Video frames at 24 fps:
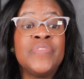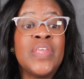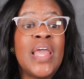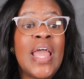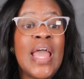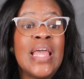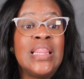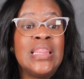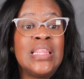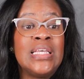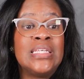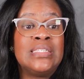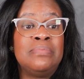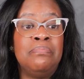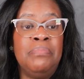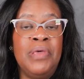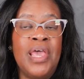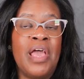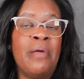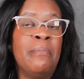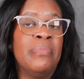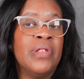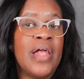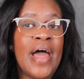and this
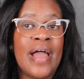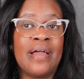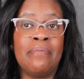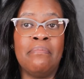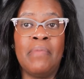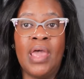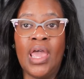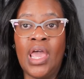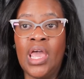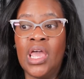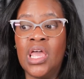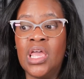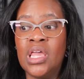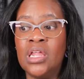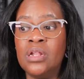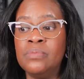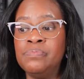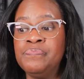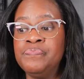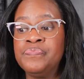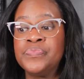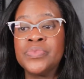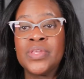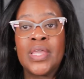big black man
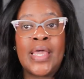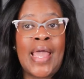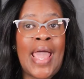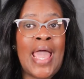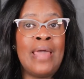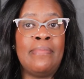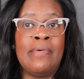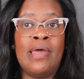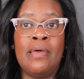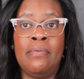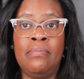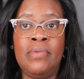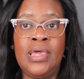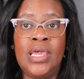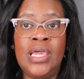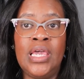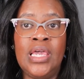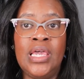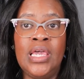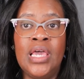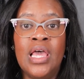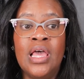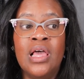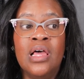came at
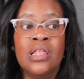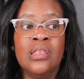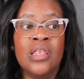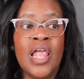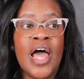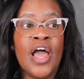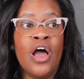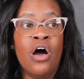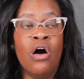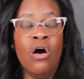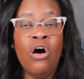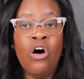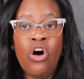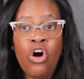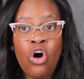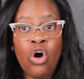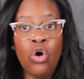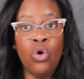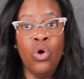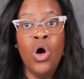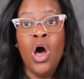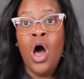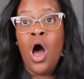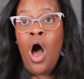me like,
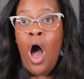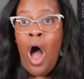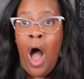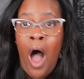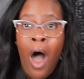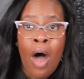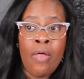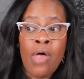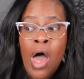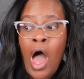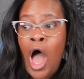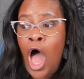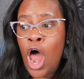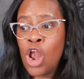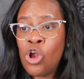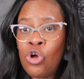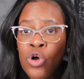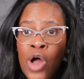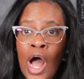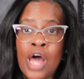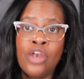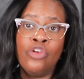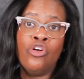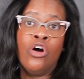oh, I
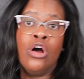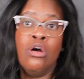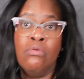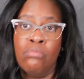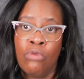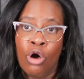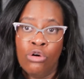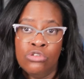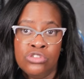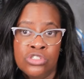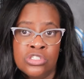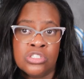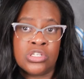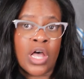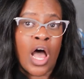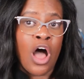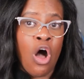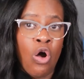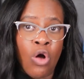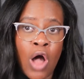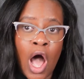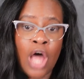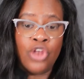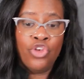don't got no emotions. I
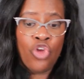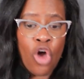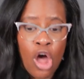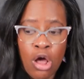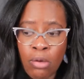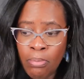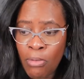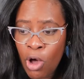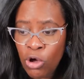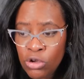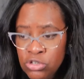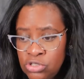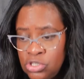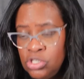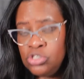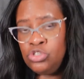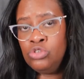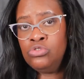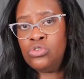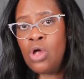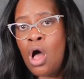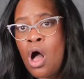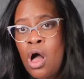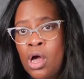don't got no emotions.
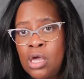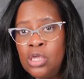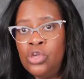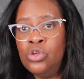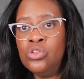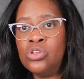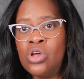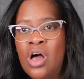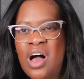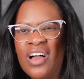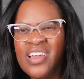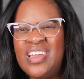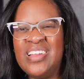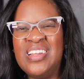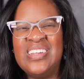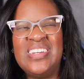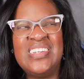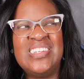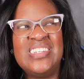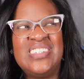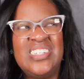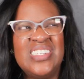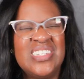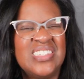You talking. And
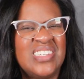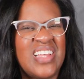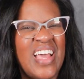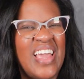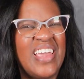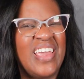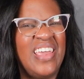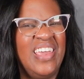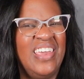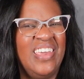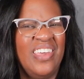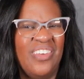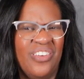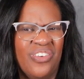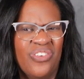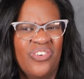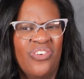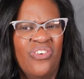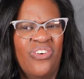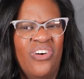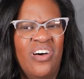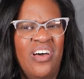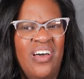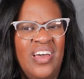it's just like,
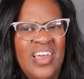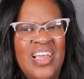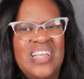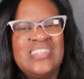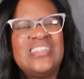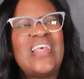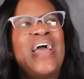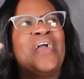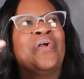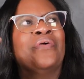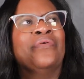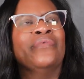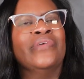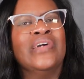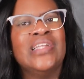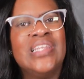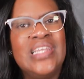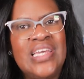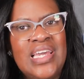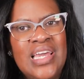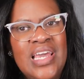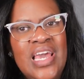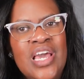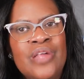ew. It's like,
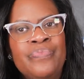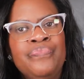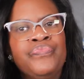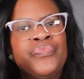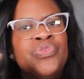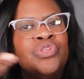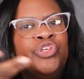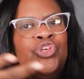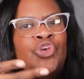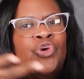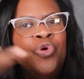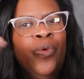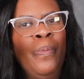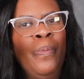really? You